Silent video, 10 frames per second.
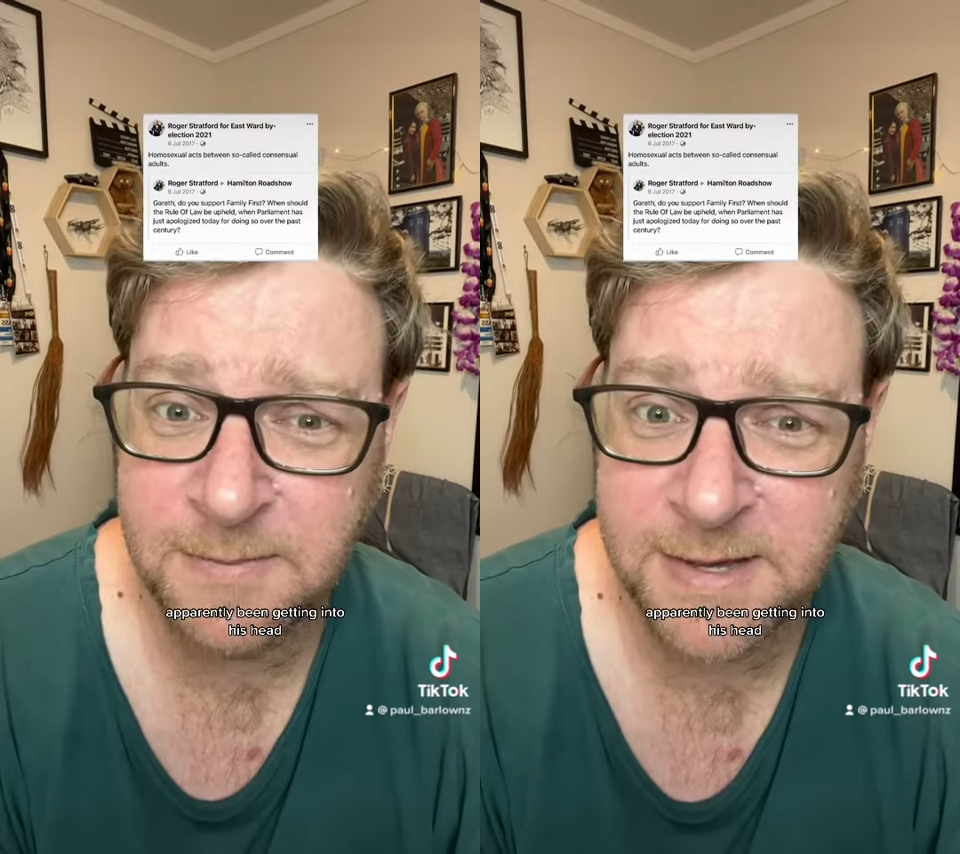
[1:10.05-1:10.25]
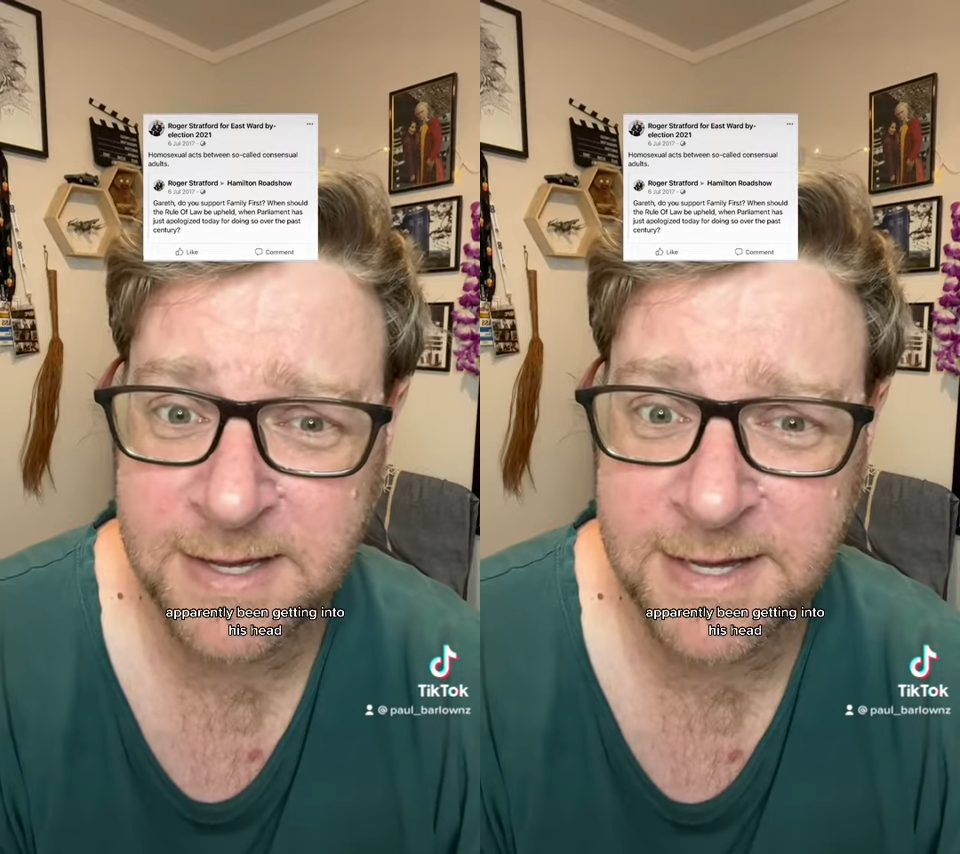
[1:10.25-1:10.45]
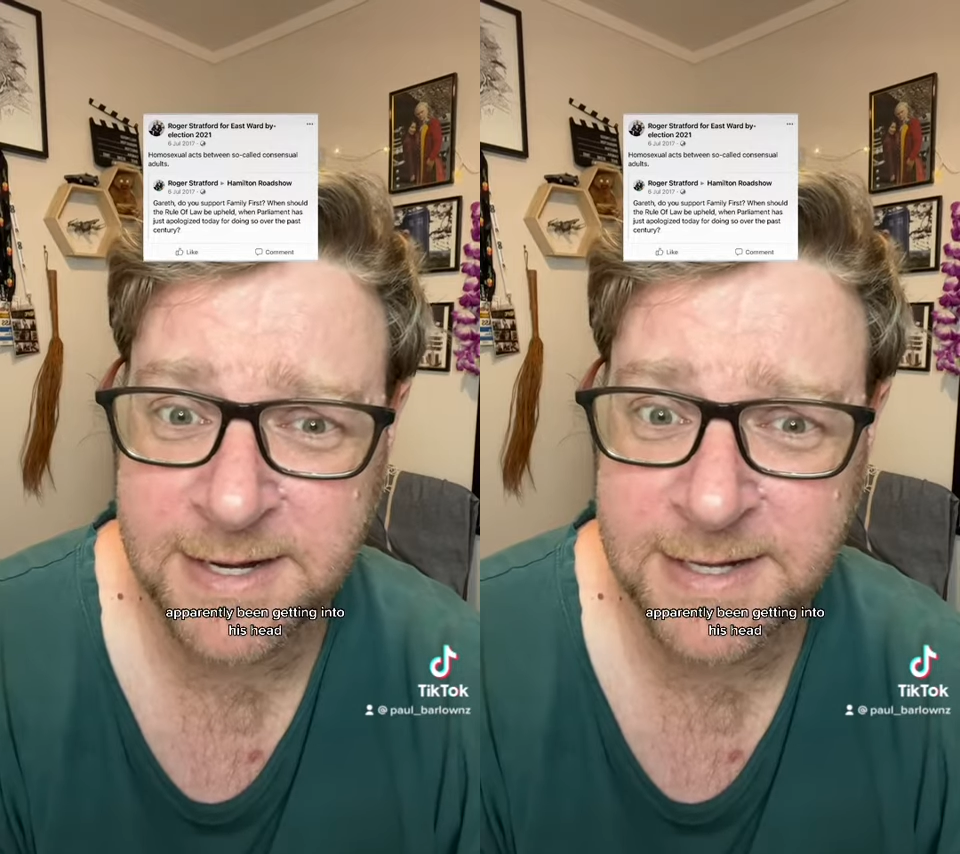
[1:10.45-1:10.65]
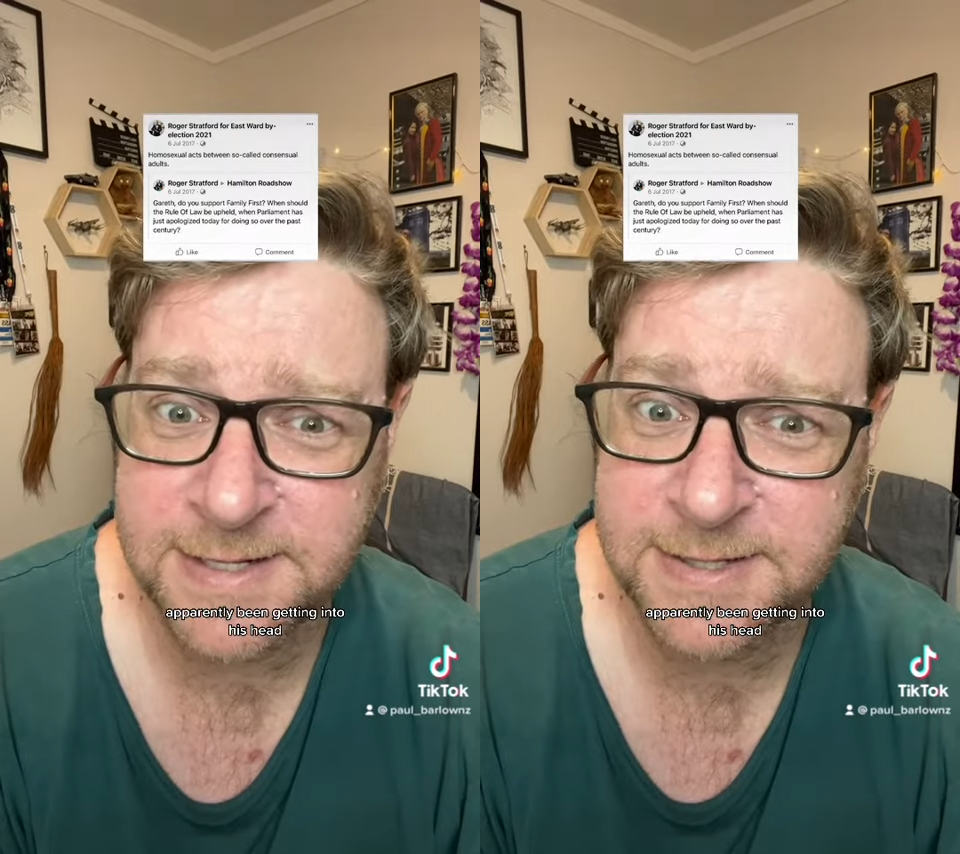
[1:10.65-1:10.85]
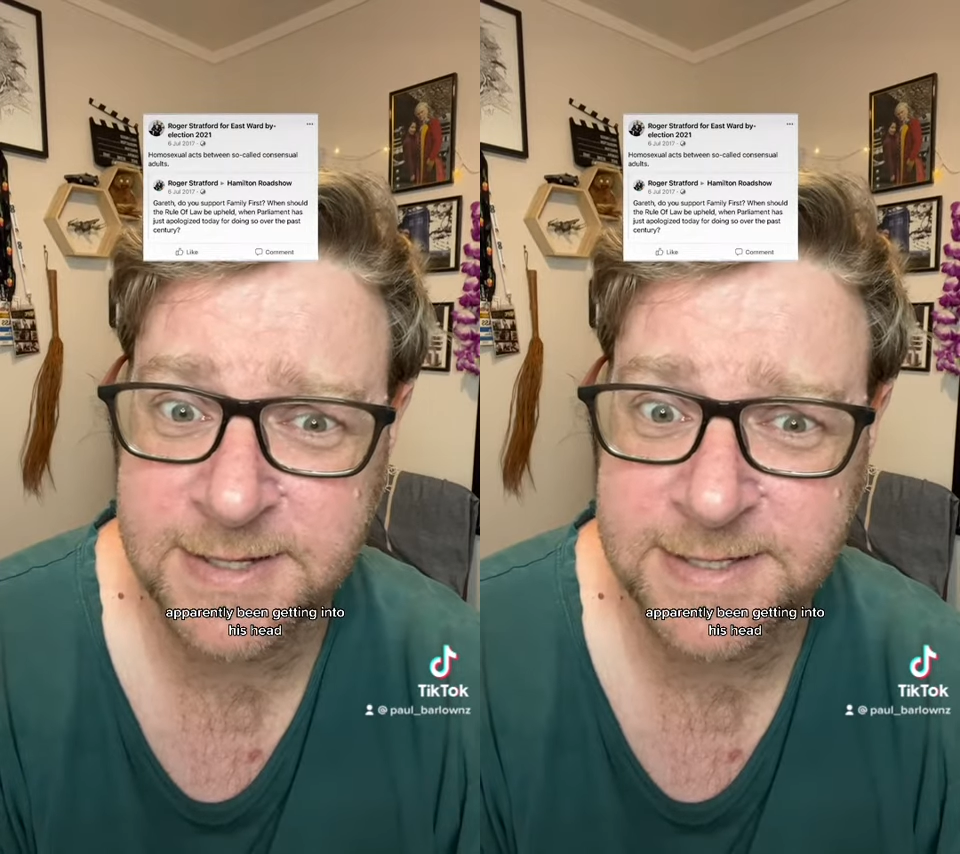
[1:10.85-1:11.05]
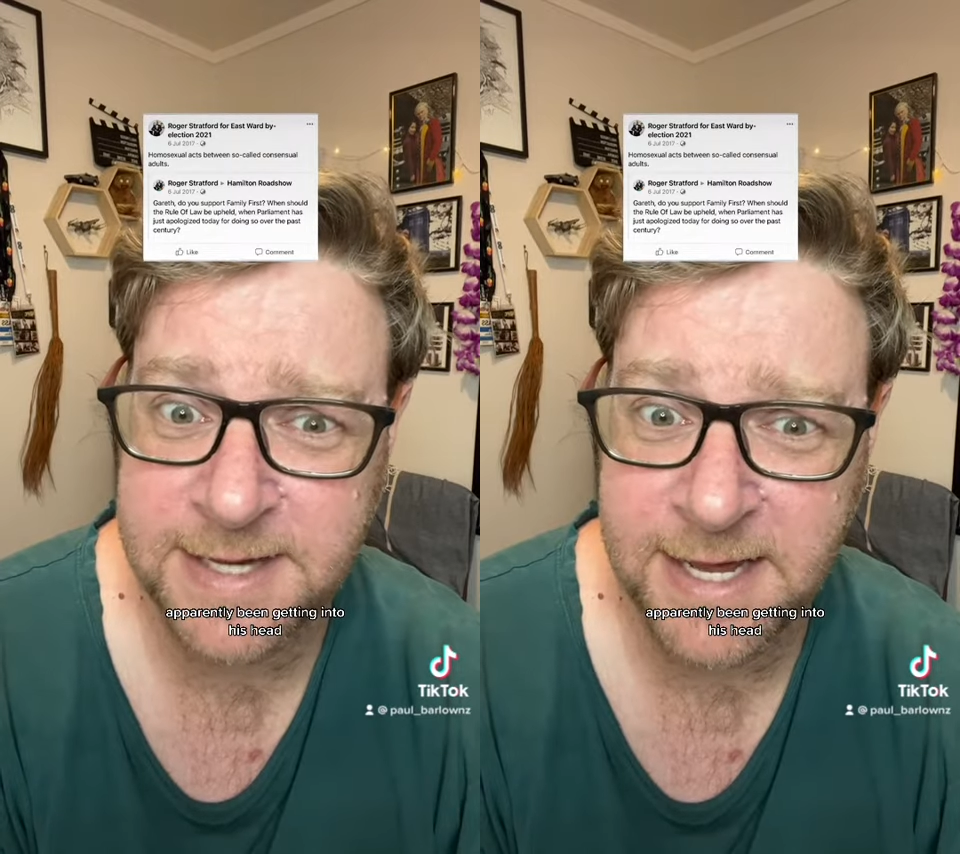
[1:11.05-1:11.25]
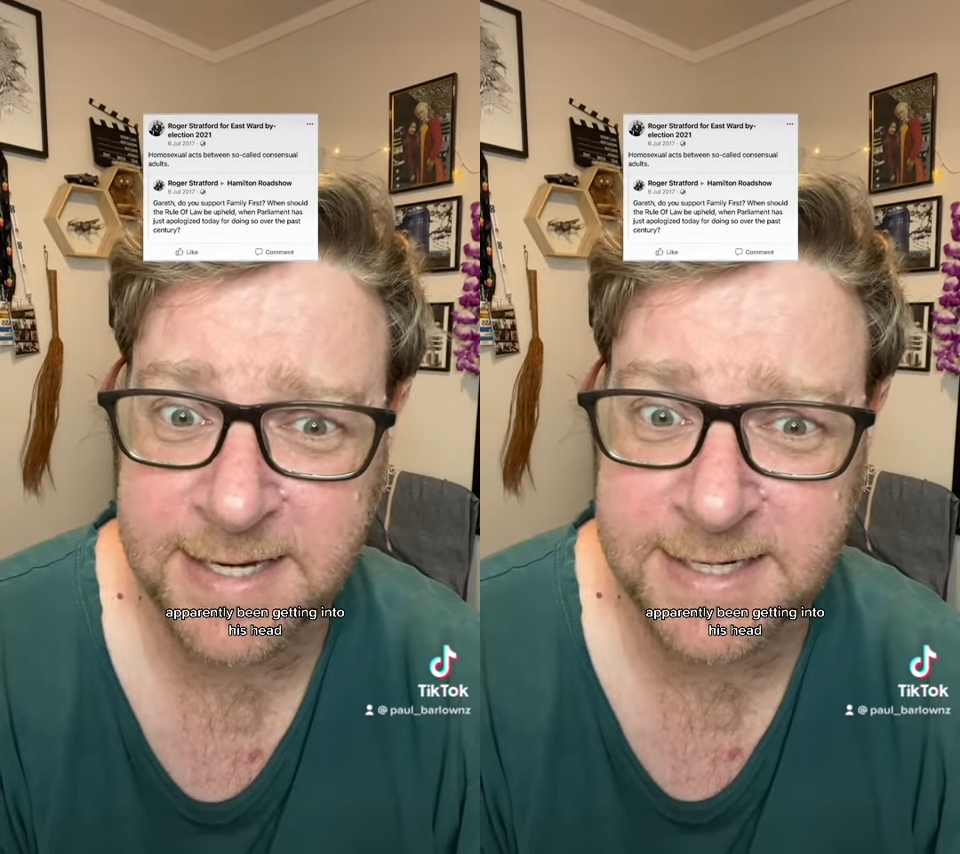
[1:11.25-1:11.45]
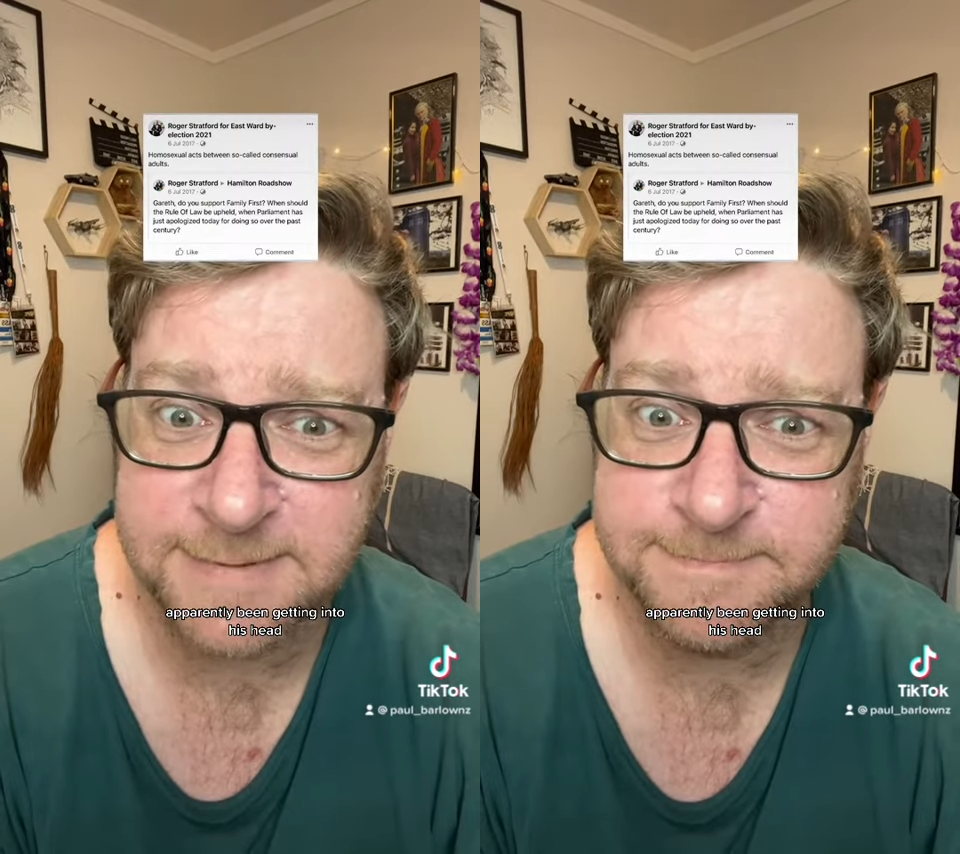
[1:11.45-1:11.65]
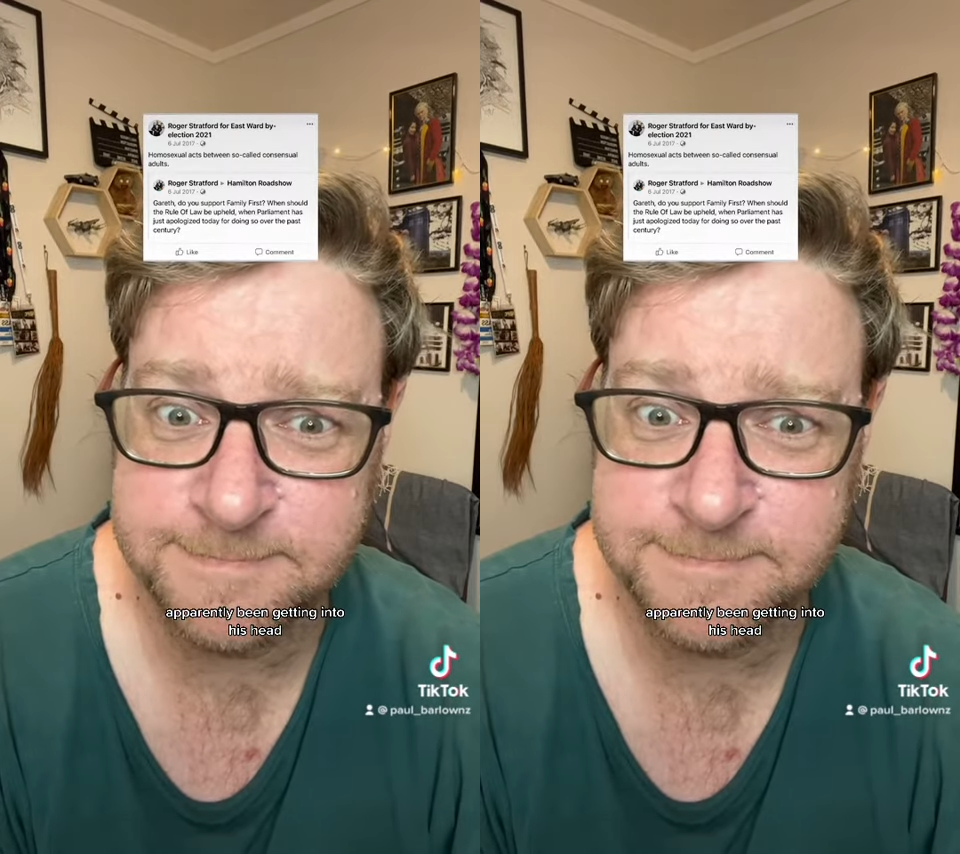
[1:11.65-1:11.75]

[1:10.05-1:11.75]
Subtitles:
been getting into his head.